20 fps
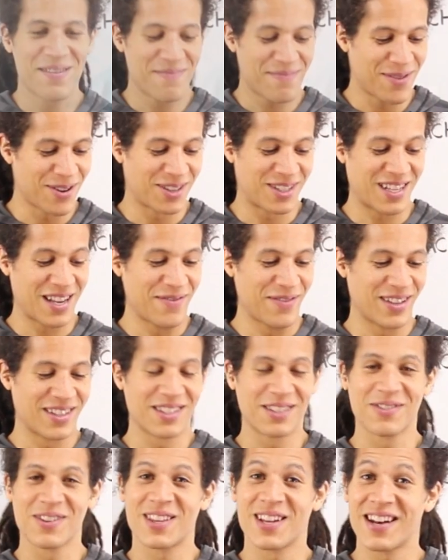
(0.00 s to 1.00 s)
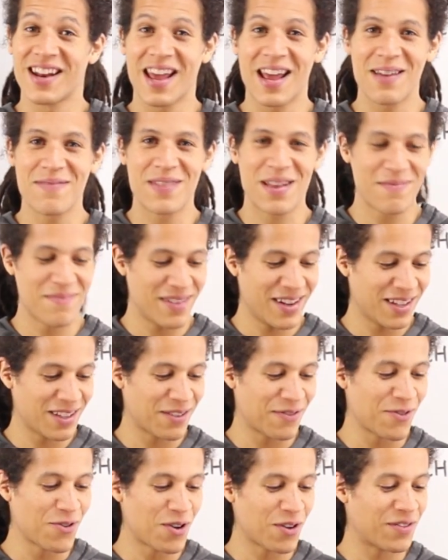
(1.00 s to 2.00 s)
Persimmons, with a name that
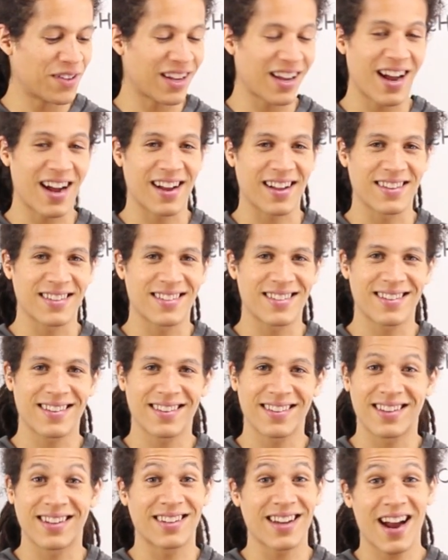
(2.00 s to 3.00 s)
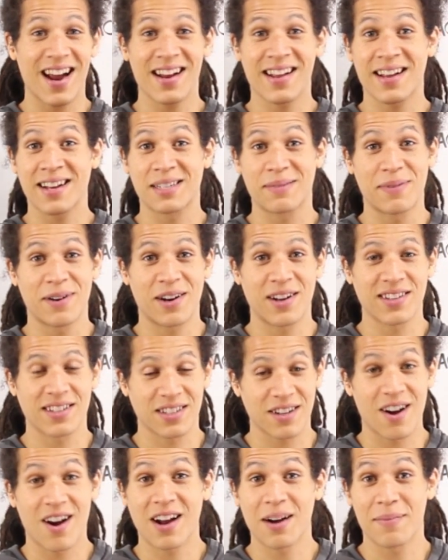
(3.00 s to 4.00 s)
means food of the gods, the dining
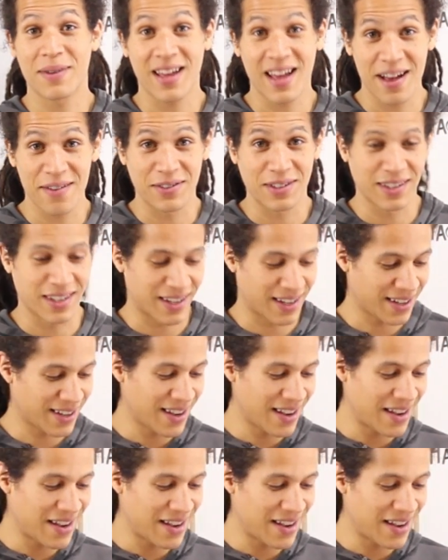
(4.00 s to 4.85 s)
experience ought to be heavenly.